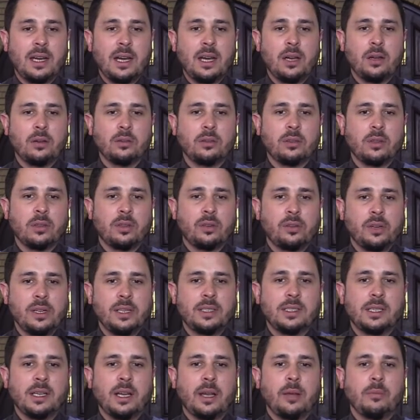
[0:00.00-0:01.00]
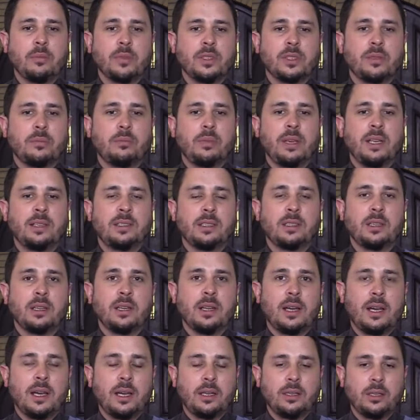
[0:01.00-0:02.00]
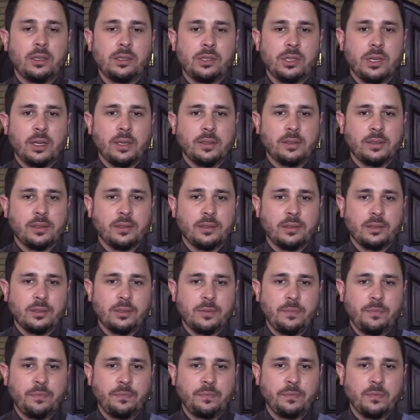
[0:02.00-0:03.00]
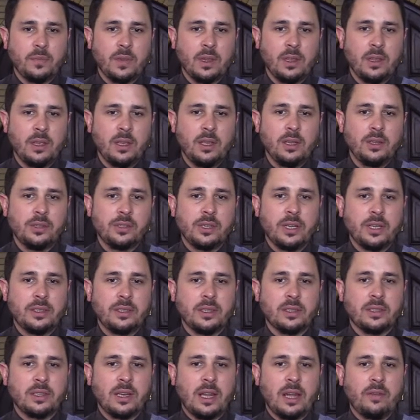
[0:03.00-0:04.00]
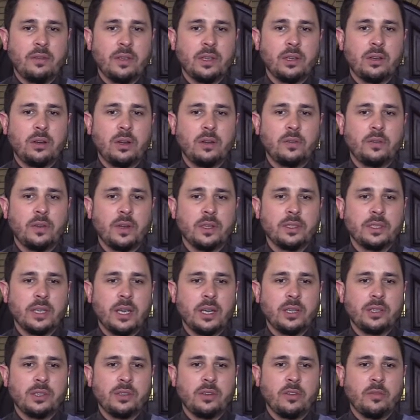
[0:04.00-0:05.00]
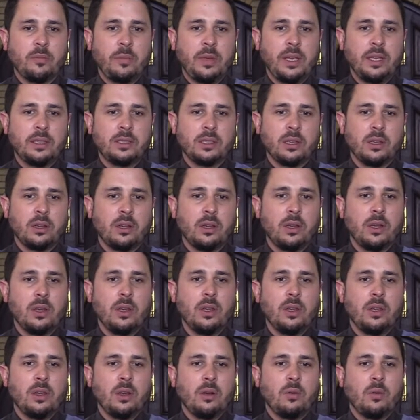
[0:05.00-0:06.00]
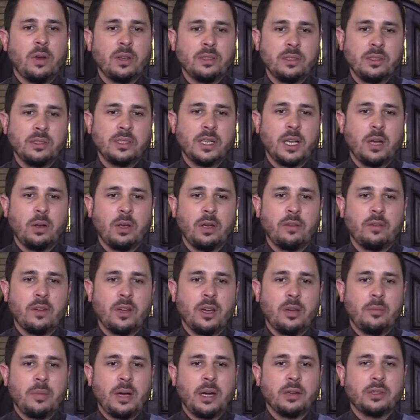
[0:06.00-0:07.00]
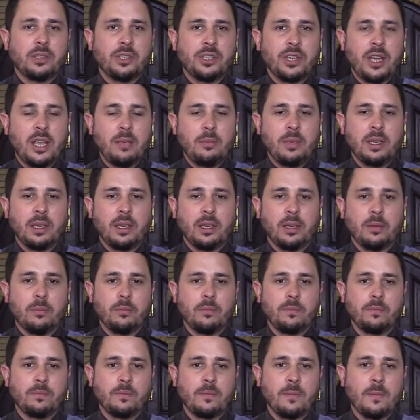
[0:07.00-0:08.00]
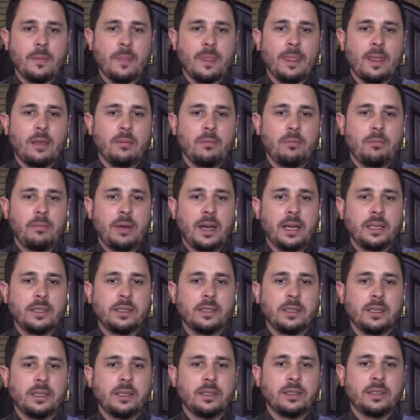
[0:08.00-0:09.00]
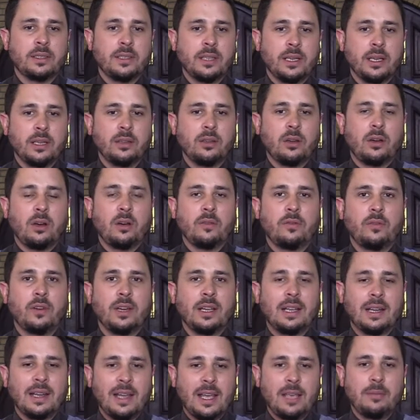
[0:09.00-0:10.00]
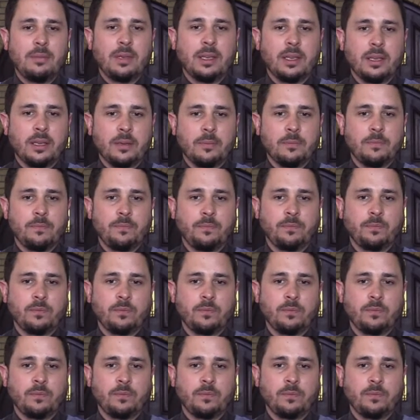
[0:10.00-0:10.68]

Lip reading: out the three times Peter denied Jesus. Jesus' loving confrontation of Peter wasn't, however, about shaming him, but instead of reclaiming him.